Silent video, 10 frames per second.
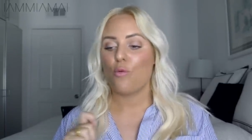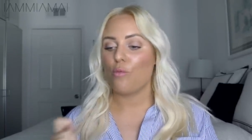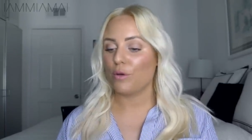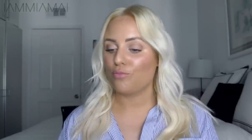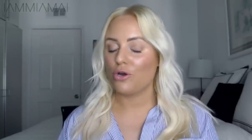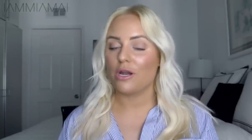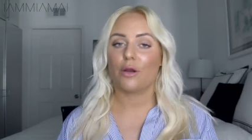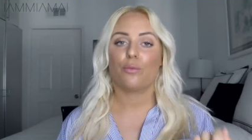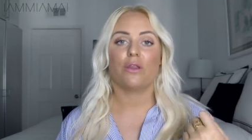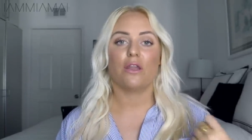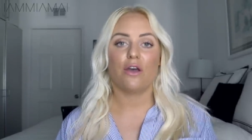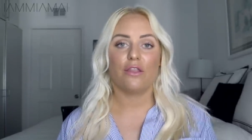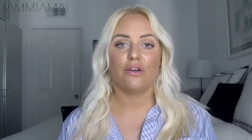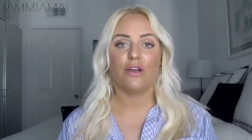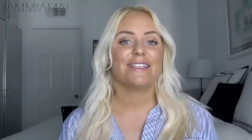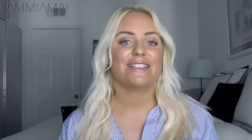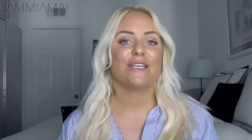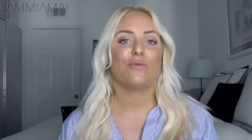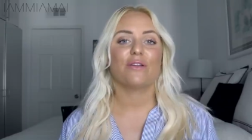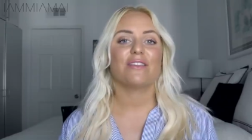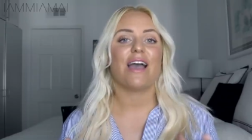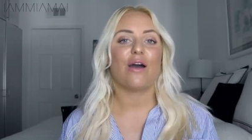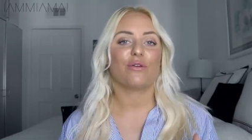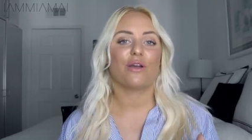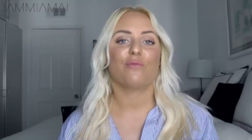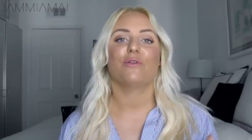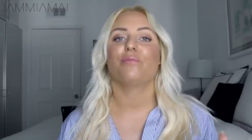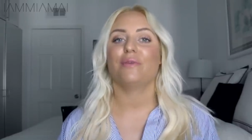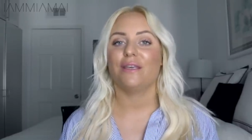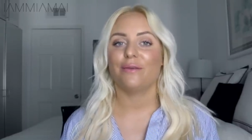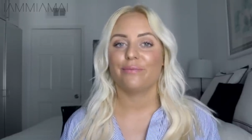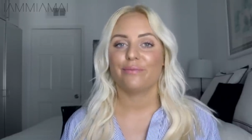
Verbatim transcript: one product with another and see what the outcome will be.